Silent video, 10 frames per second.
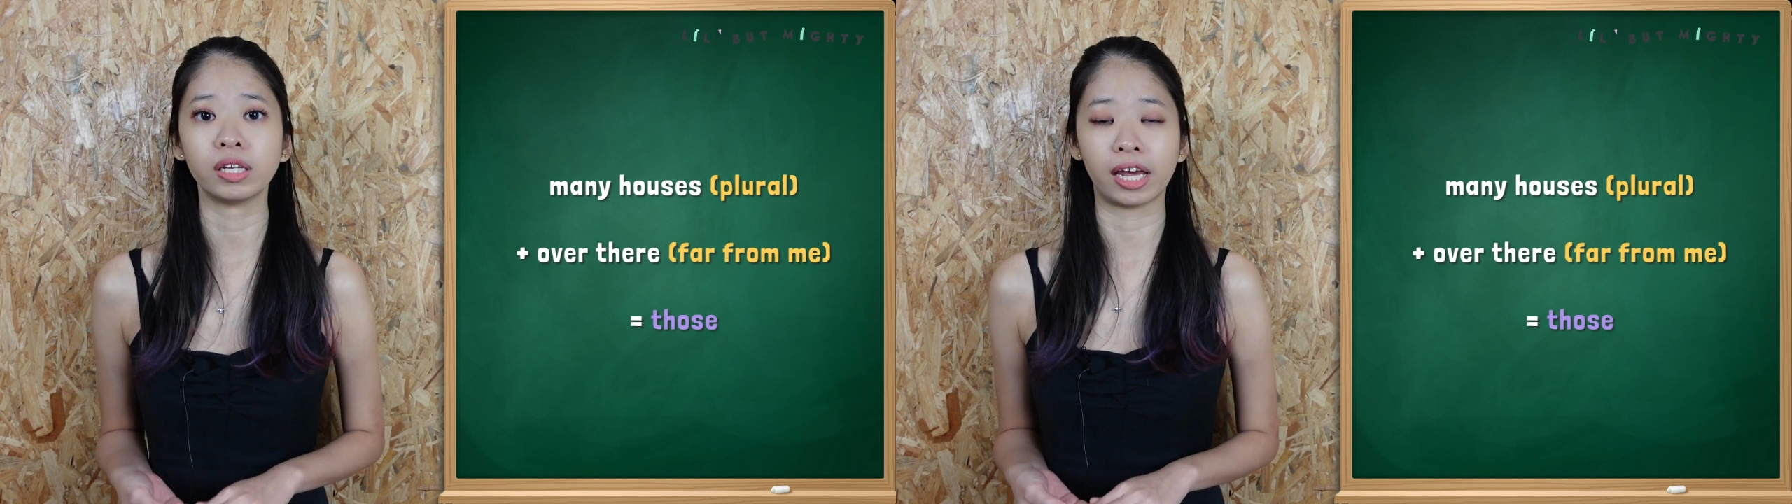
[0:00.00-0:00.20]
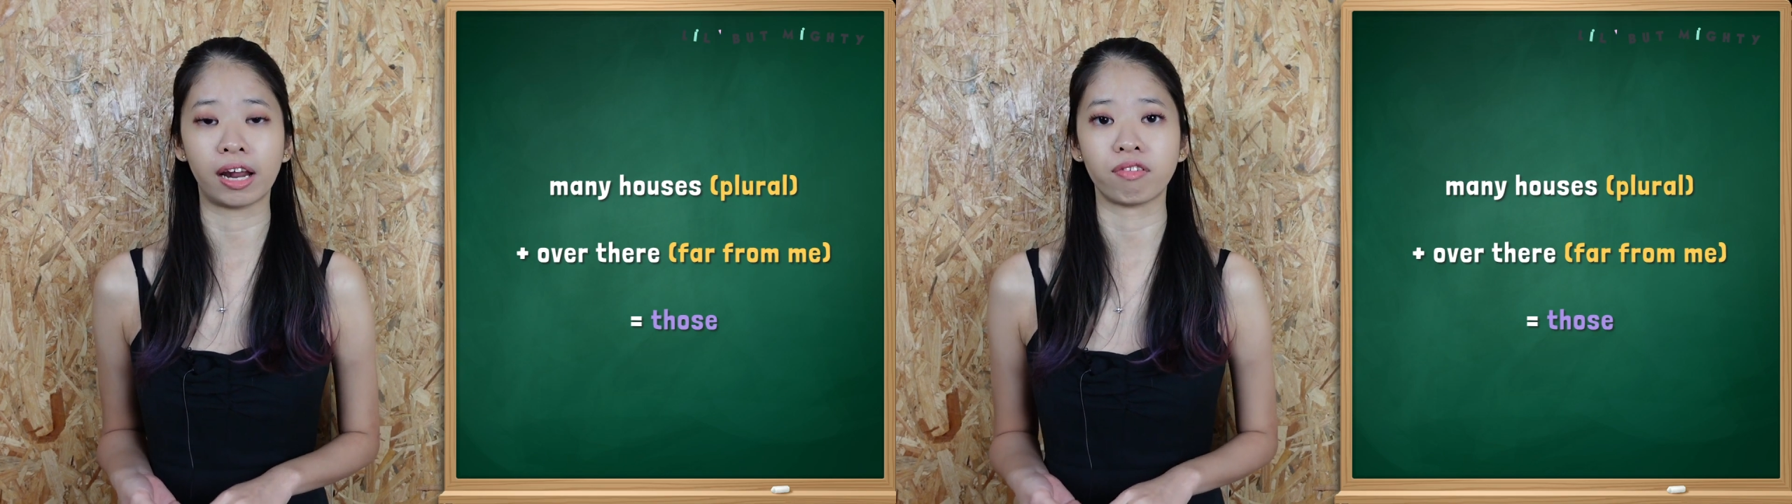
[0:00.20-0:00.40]

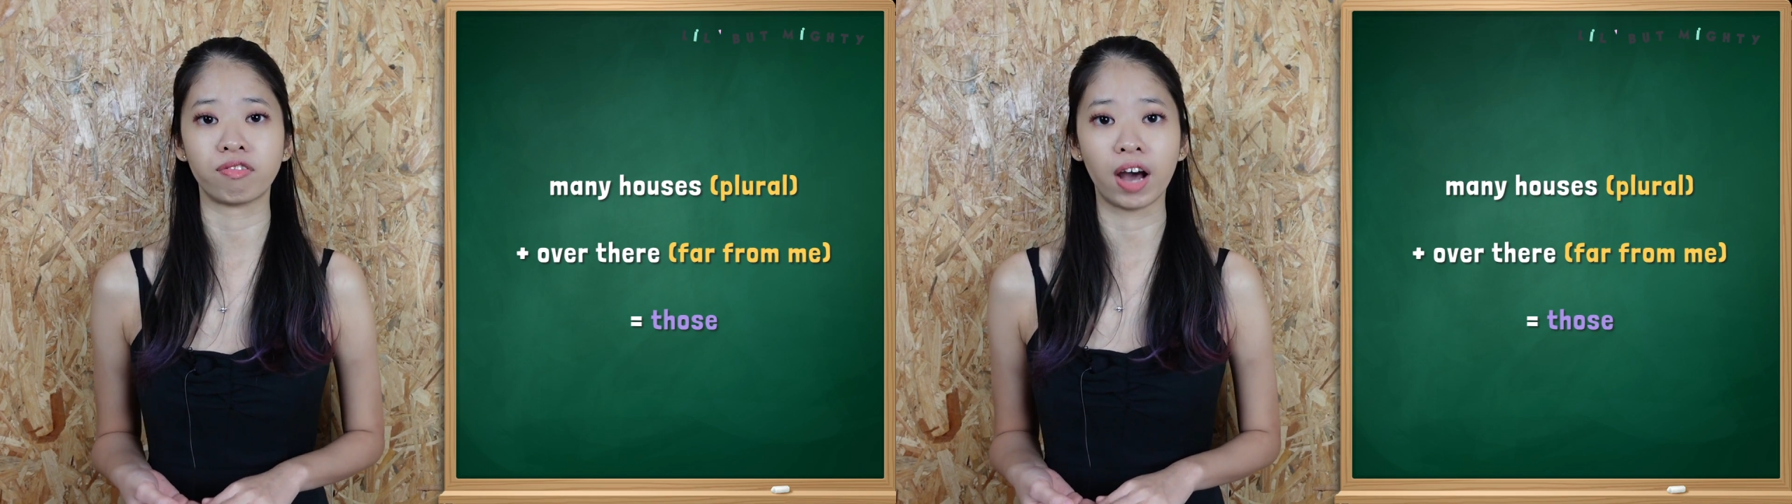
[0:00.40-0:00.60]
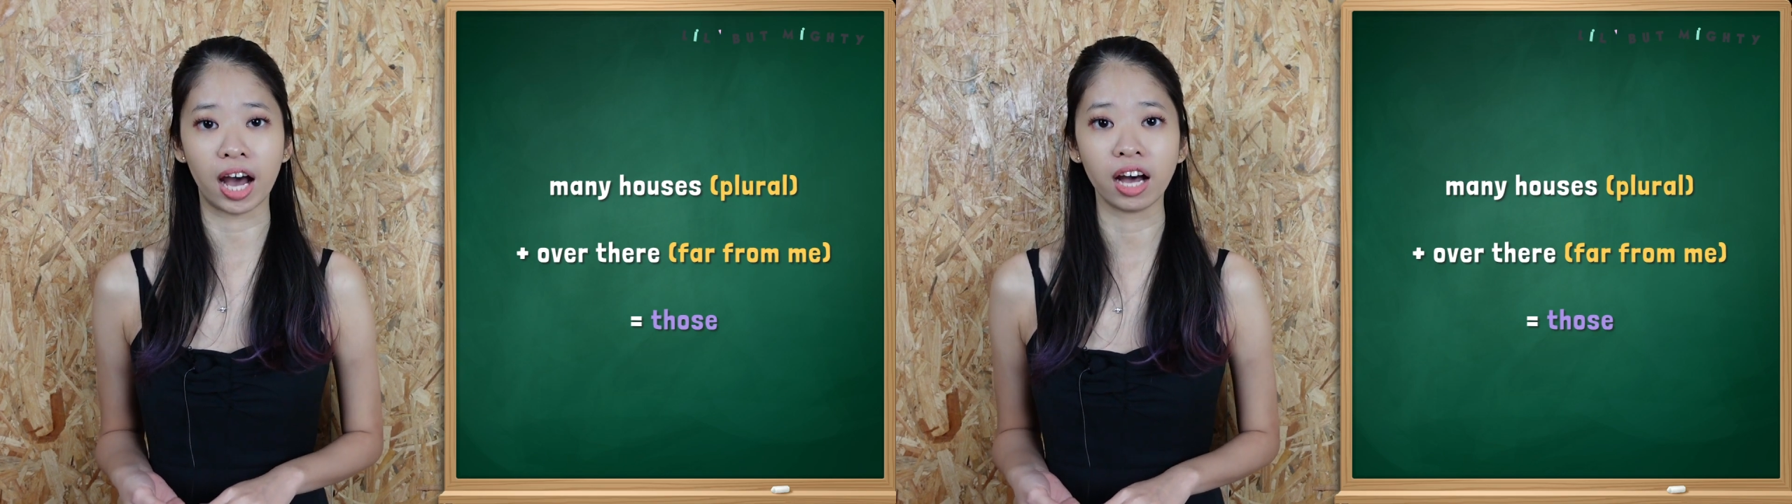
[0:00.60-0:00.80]
that are
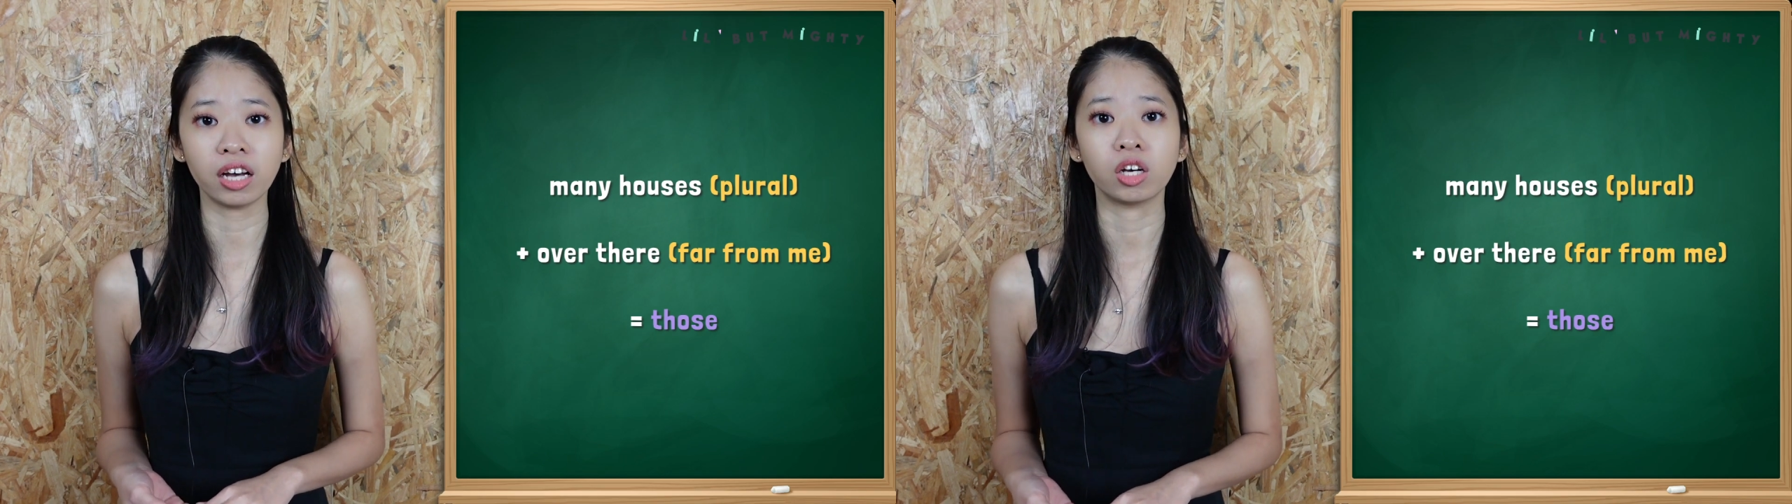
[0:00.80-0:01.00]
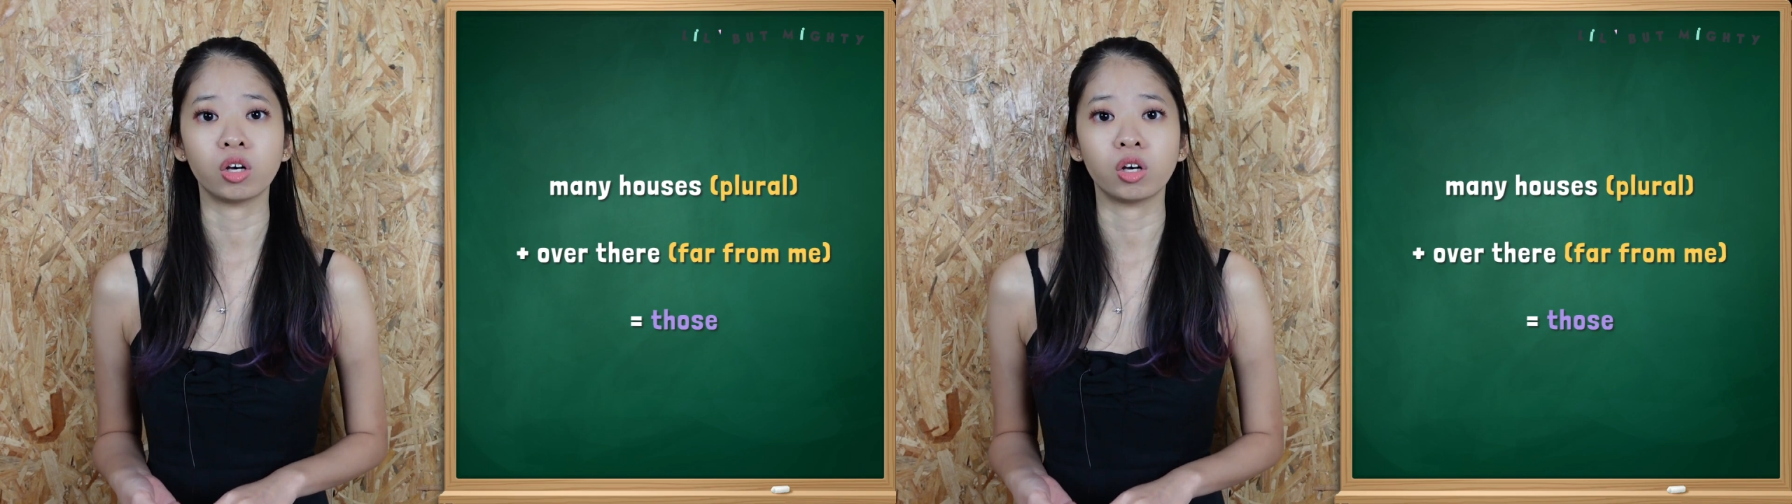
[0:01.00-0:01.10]
far,